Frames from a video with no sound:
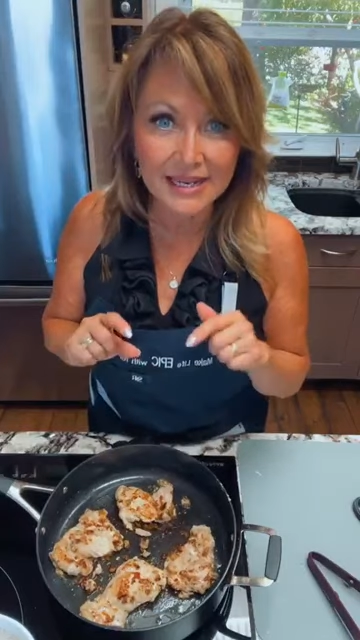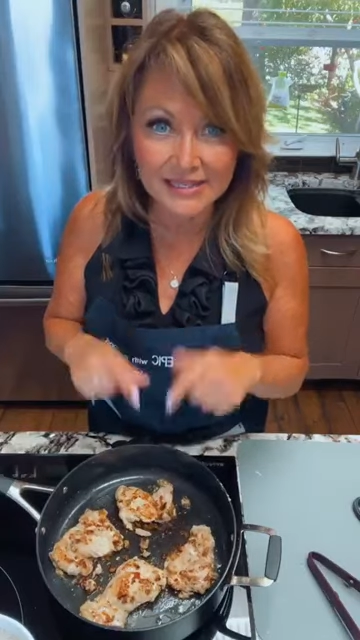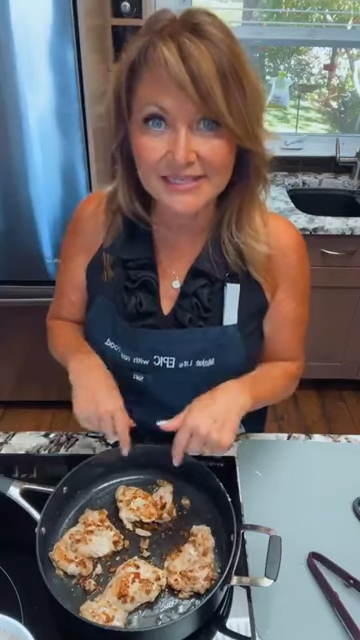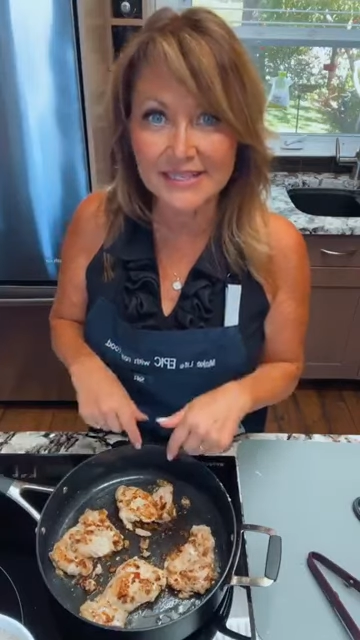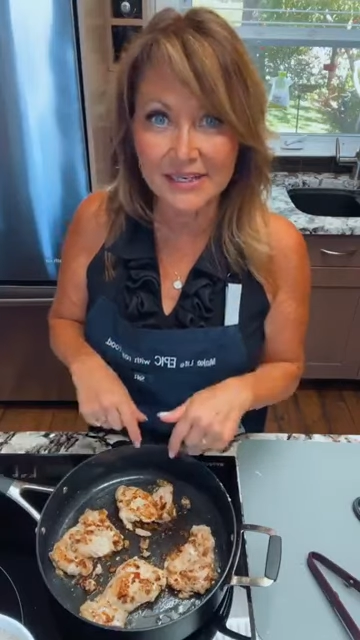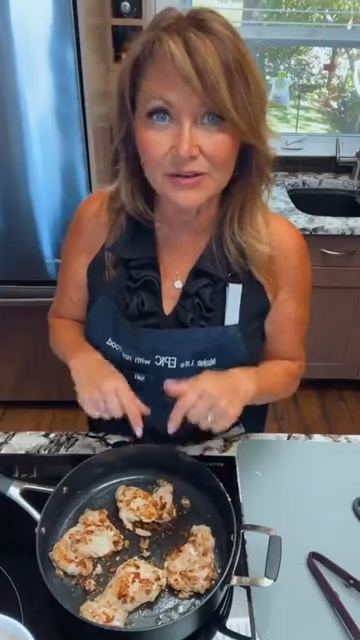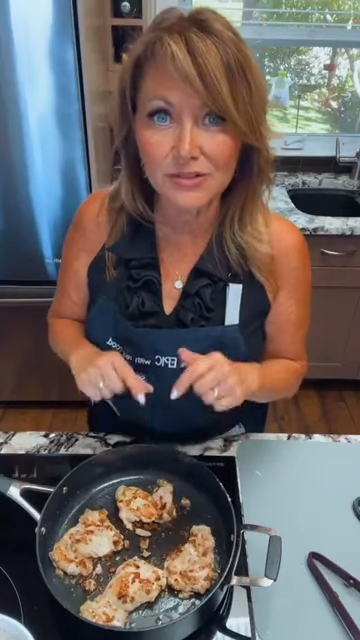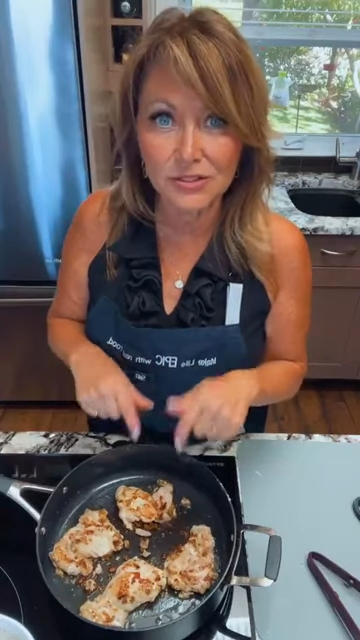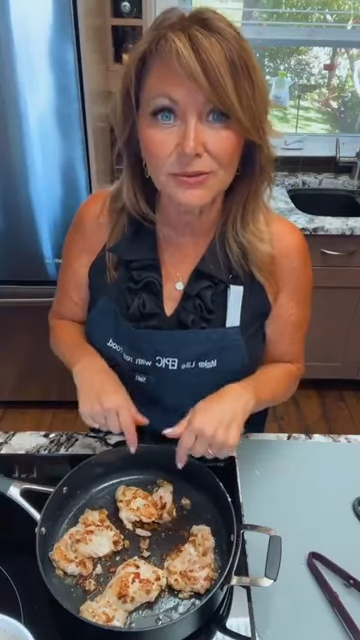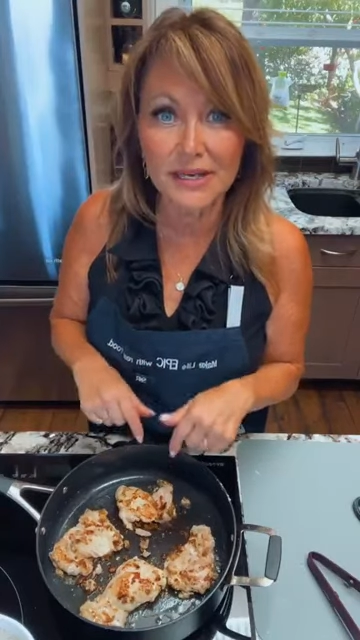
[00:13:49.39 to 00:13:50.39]
consider
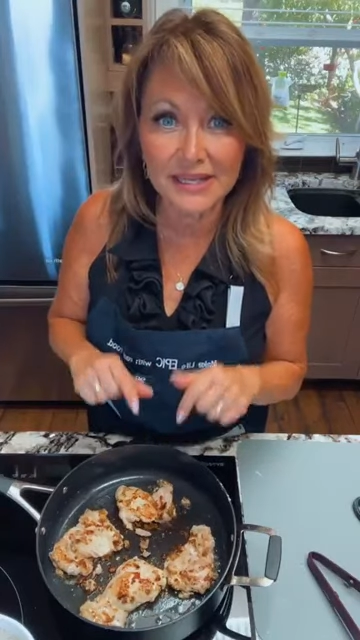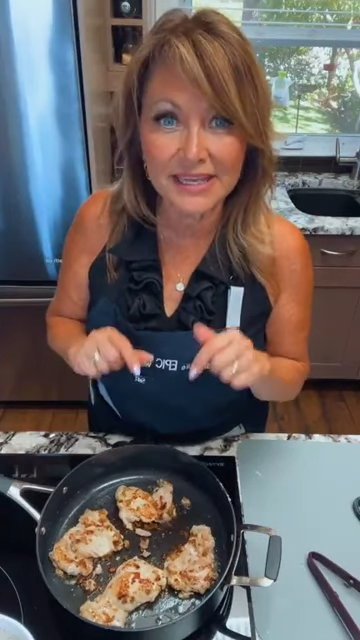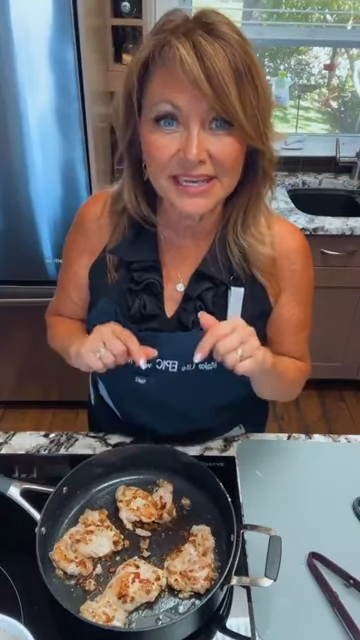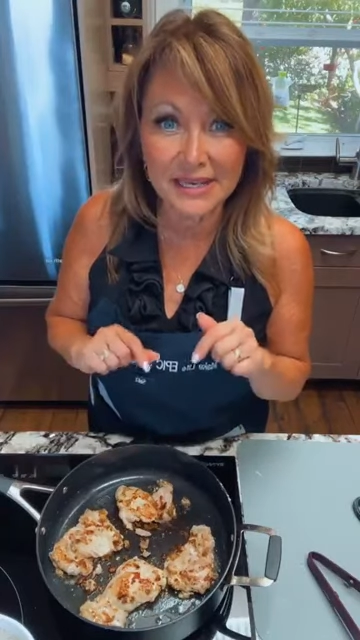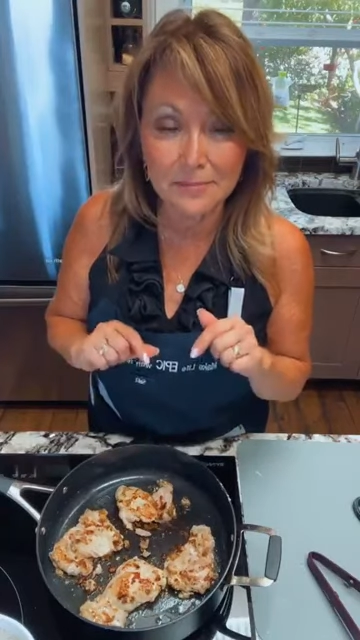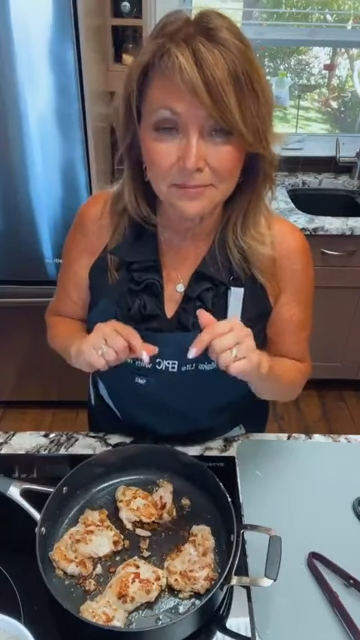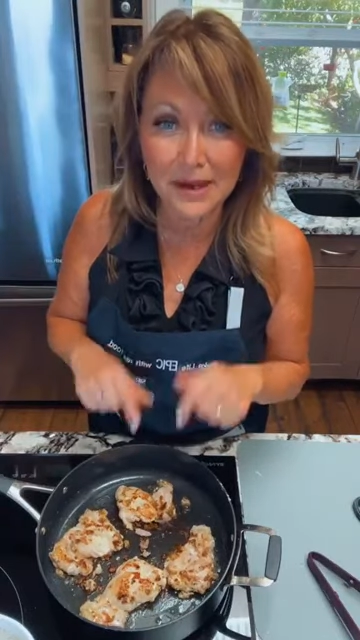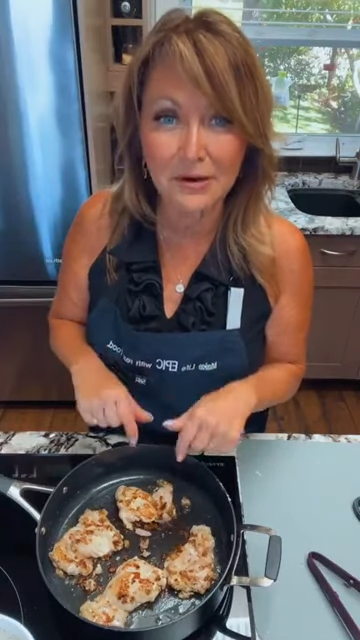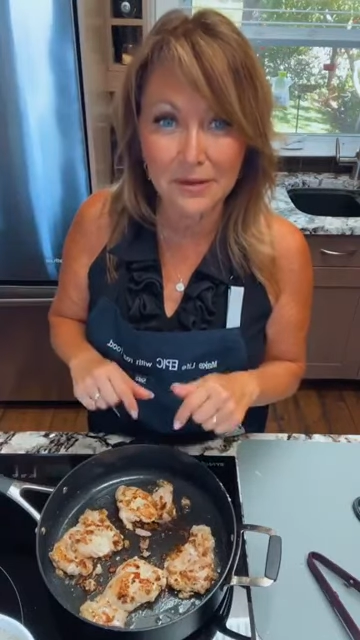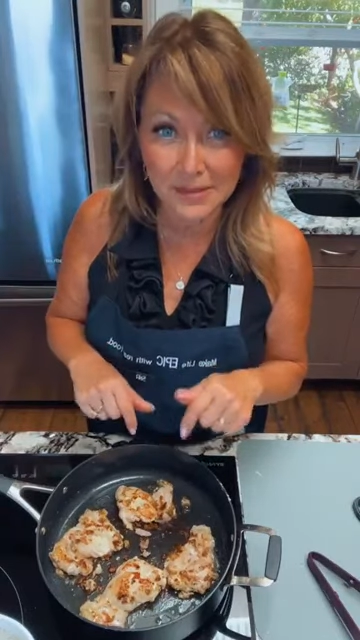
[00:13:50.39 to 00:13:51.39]
doing the
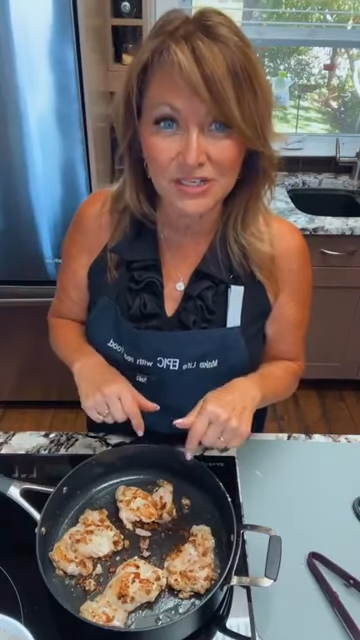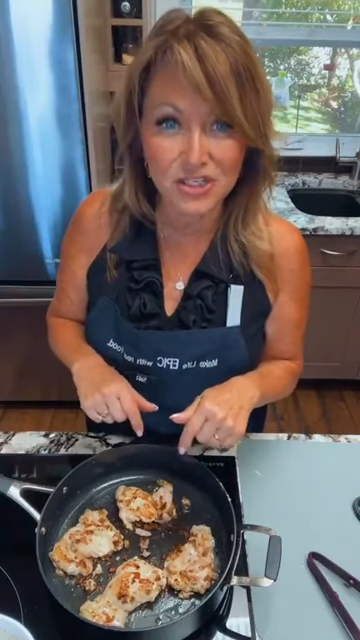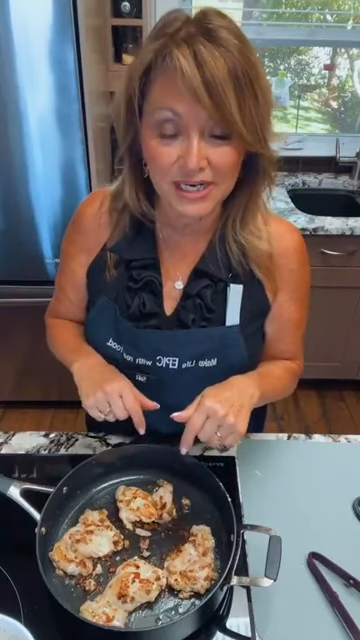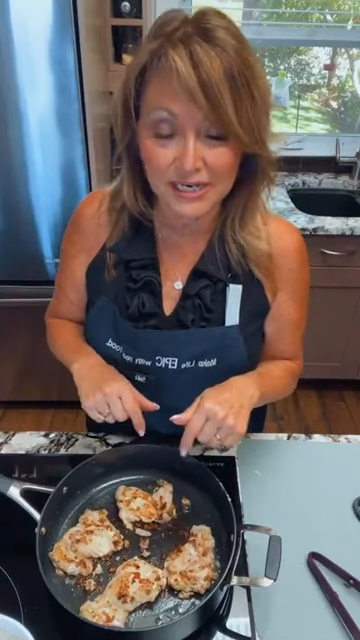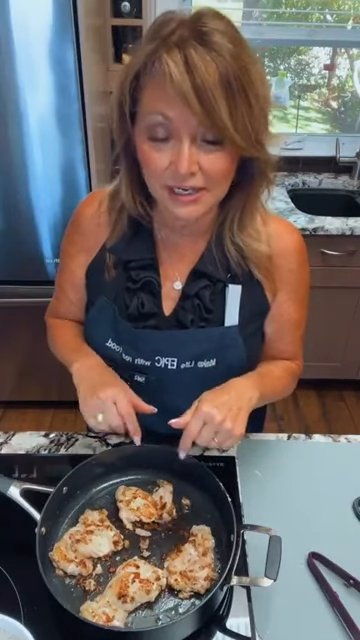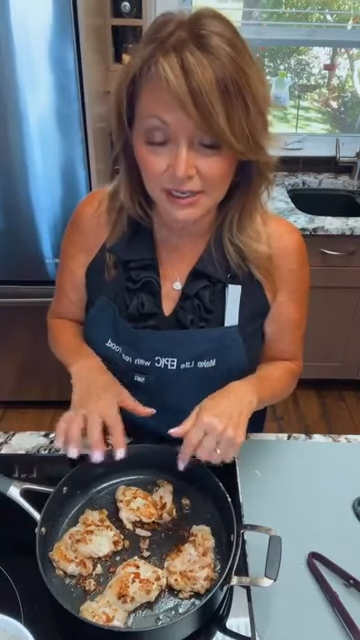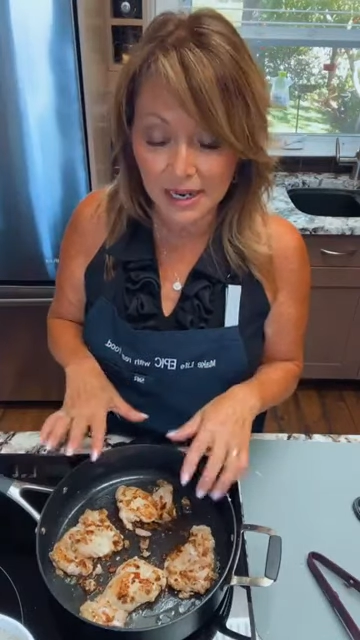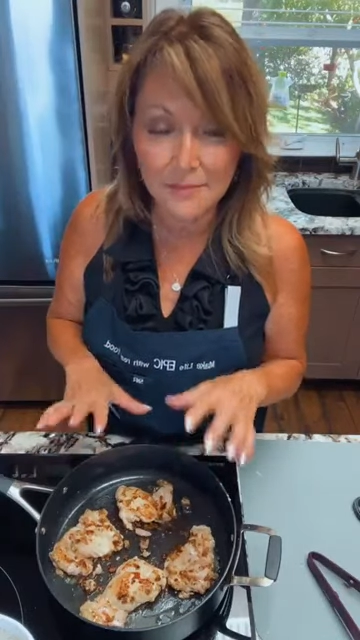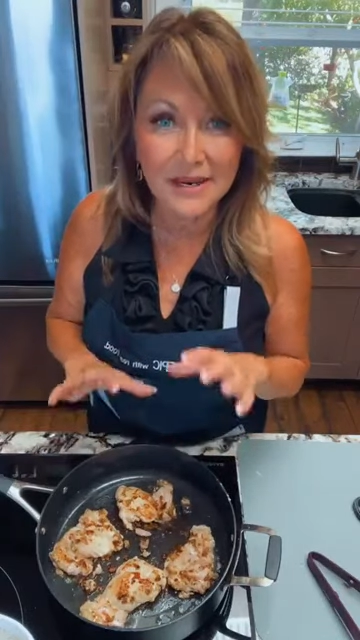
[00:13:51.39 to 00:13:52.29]
Marry Me chicken,